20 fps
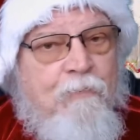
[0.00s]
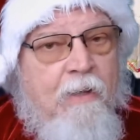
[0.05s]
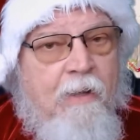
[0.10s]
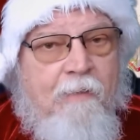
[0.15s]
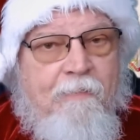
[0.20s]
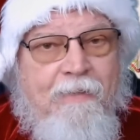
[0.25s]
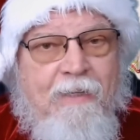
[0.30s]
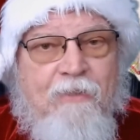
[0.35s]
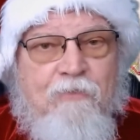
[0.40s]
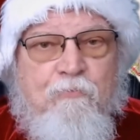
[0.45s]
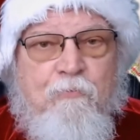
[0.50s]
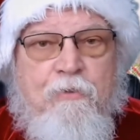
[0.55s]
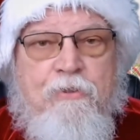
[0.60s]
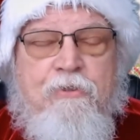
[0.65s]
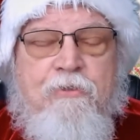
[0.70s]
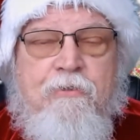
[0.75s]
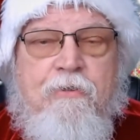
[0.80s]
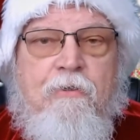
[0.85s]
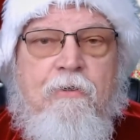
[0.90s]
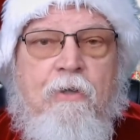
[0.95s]
And that's where
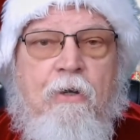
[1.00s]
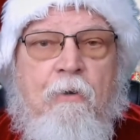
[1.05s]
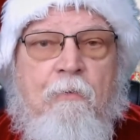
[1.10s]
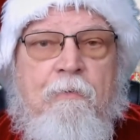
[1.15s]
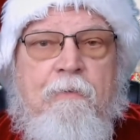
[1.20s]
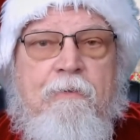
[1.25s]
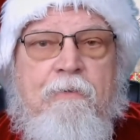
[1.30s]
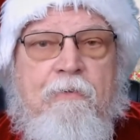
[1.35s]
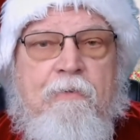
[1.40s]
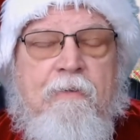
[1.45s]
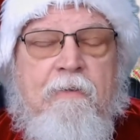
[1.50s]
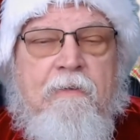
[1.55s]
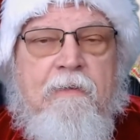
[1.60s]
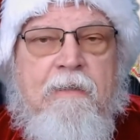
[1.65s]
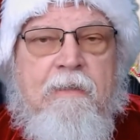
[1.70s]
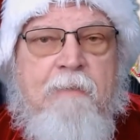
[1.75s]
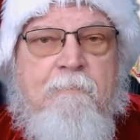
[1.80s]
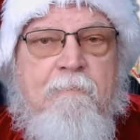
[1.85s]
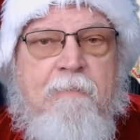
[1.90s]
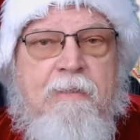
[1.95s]
you can go and you can
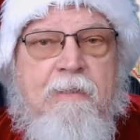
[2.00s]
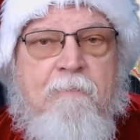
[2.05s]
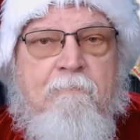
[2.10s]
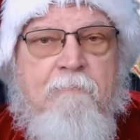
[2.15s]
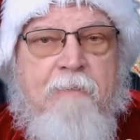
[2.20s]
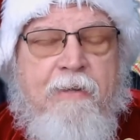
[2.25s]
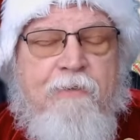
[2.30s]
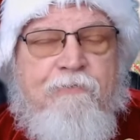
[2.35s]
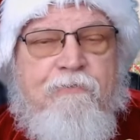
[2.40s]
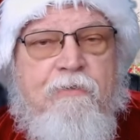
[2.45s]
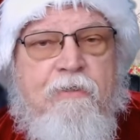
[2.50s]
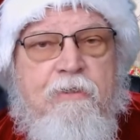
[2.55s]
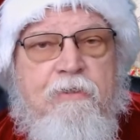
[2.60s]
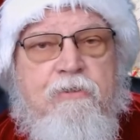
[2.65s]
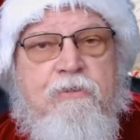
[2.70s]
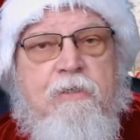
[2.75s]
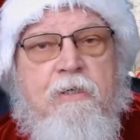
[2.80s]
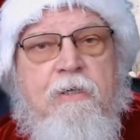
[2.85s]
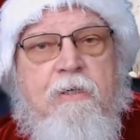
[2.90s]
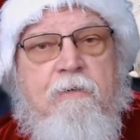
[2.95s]
leave me a
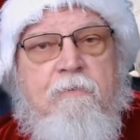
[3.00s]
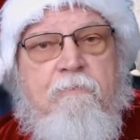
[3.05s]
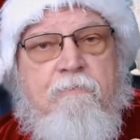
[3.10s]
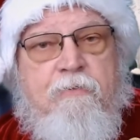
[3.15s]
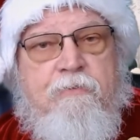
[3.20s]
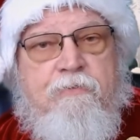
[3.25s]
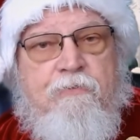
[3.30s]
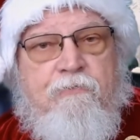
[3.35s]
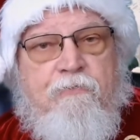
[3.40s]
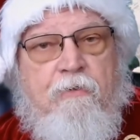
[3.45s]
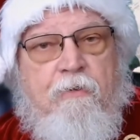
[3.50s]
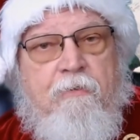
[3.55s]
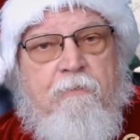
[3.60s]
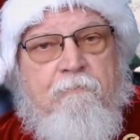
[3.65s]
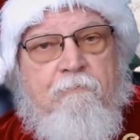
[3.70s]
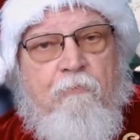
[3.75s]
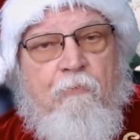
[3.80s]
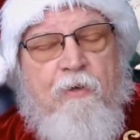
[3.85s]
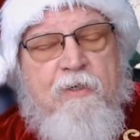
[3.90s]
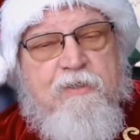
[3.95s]
message, which is on a
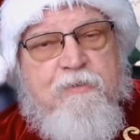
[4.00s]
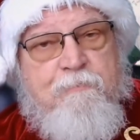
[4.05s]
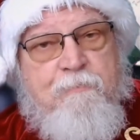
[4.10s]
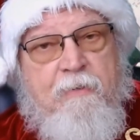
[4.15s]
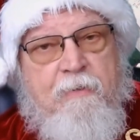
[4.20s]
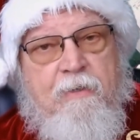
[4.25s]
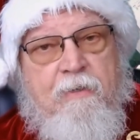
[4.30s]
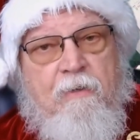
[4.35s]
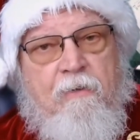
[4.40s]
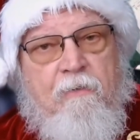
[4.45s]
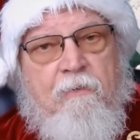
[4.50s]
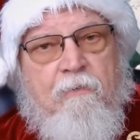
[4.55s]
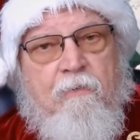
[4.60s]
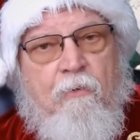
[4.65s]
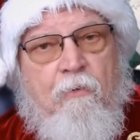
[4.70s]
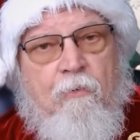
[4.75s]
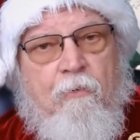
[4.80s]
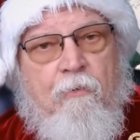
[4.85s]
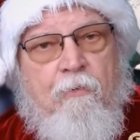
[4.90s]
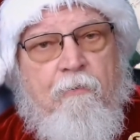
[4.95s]
voicemail
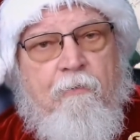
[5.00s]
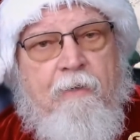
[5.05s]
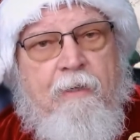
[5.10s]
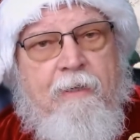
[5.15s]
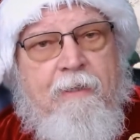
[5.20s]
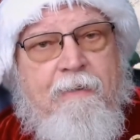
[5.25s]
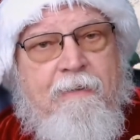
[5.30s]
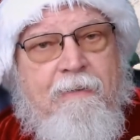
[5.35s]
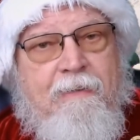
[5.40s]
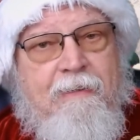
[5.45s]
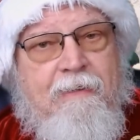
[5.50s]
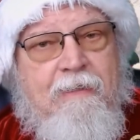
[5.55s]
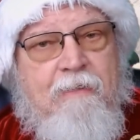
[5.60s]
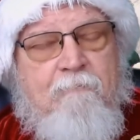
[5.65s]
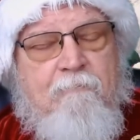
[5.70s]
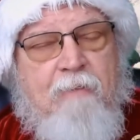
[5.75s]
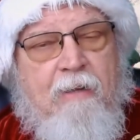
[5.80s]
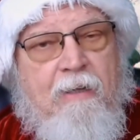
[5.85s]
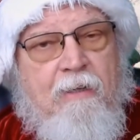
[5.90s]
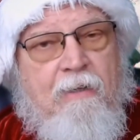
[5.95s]
or an
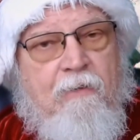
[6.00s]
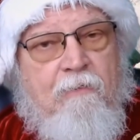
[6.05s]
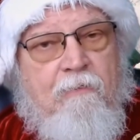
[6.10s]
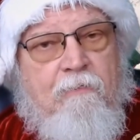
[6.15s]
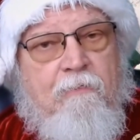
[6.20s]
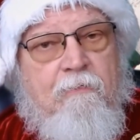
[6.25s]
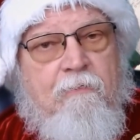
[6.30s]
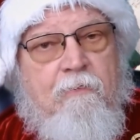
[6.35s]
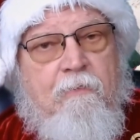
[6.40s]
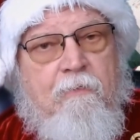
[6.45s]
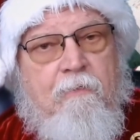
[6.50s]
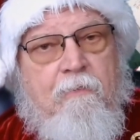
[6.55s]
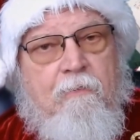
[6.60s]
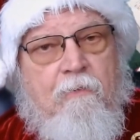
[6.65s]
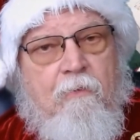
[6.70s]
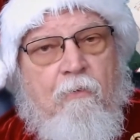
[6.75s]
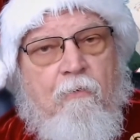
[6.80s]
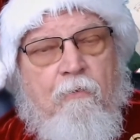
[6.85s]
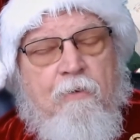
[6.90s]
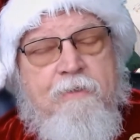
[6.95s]
email
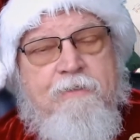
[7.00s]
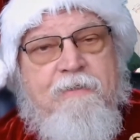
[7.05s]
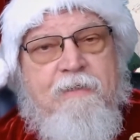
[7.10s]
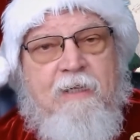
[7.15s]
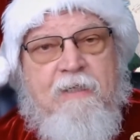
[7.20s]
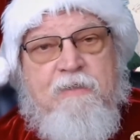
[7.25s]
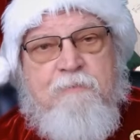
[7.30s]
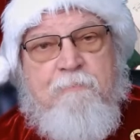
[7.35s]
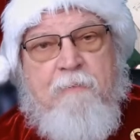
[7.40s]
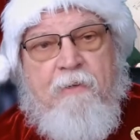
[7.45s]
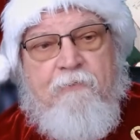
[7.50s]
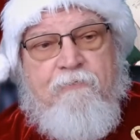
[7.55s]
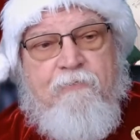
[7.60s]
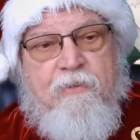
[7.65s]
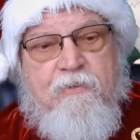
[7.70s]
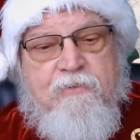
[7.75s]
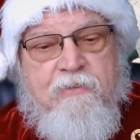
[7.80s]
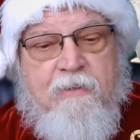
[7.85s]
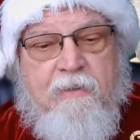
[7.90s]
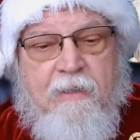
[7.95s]
or a text
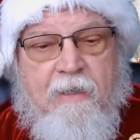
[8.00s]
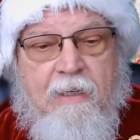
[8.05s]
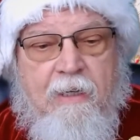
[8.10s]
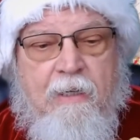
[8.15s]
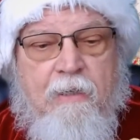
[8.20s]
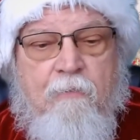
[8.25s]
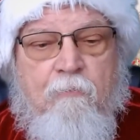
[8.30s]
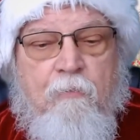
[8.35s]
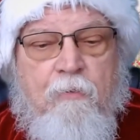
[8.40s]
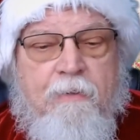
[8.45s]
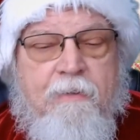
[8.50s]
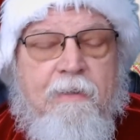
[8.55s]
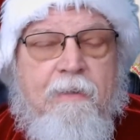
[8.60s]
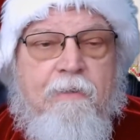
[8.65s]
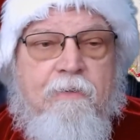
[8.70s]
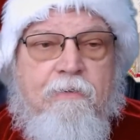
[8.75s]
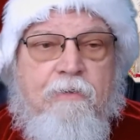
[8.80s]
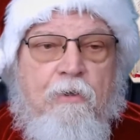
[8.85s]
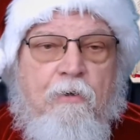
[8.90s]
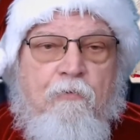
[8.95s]
message, and I will
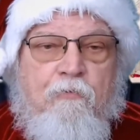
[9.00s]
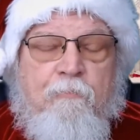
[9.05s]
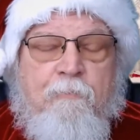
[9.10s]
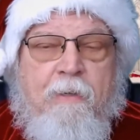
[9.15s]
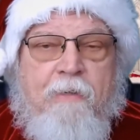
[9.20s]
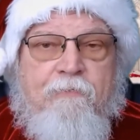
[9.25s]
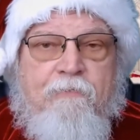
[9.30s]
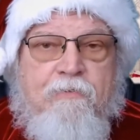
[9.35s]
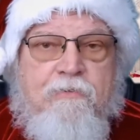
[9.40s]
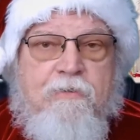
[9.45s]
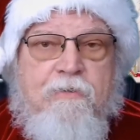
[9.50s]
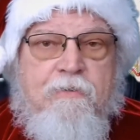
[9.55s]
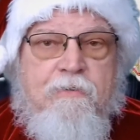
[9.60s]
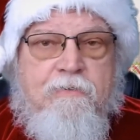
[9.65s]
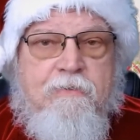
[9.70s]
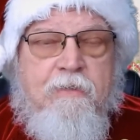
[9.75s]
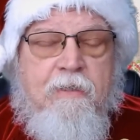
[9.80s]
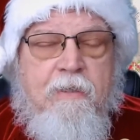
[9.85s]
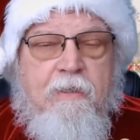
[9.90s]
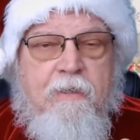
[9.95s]
get those messages